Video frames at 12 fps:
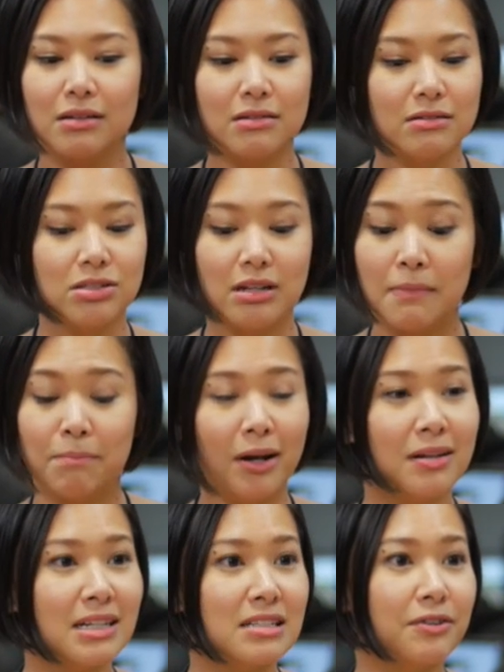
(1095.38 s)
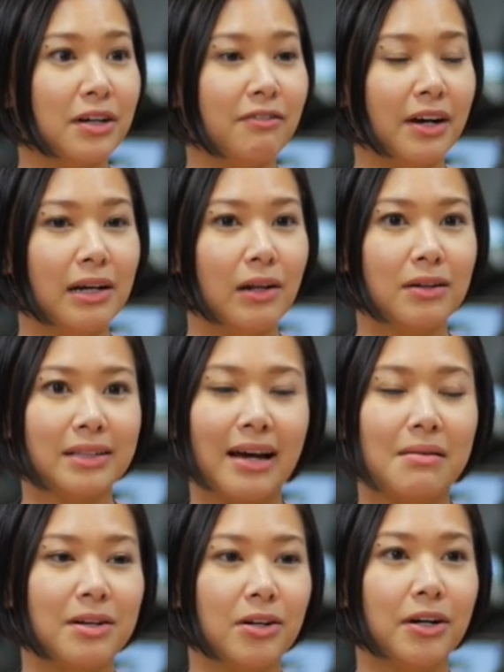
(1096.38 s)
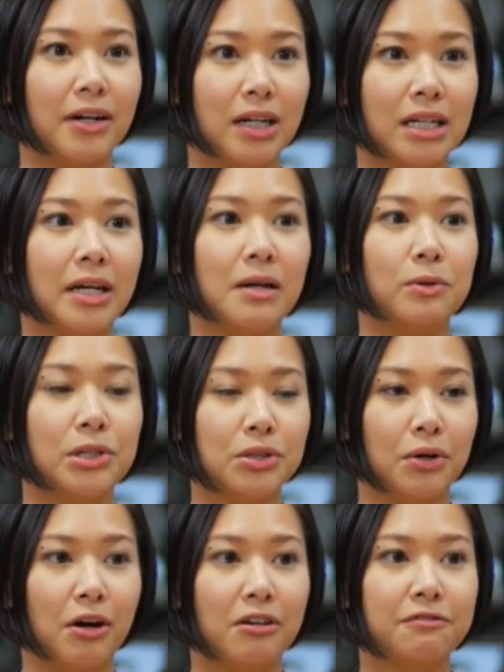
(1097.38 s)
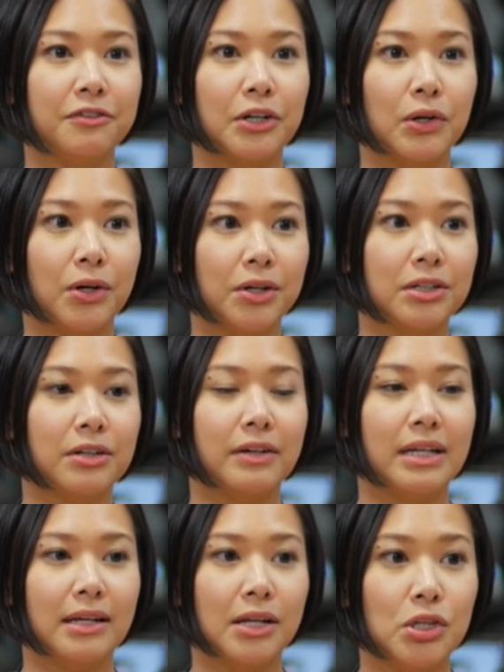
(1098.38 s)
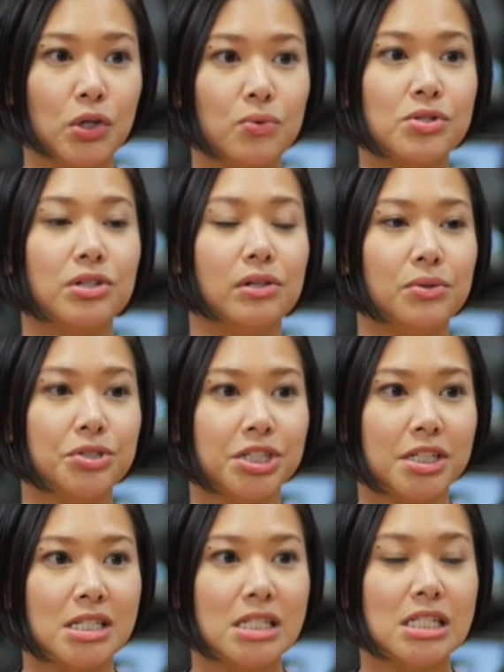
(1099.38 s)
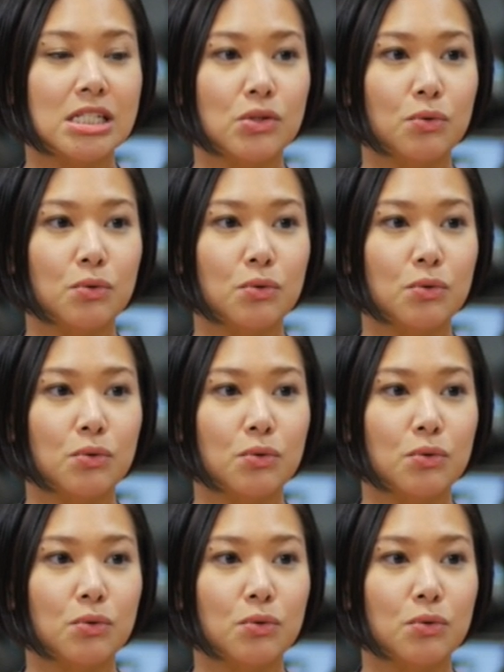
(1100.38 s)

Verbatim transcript: in politics for a very long time and are unable to offer concrete and new solutions mm-hmm.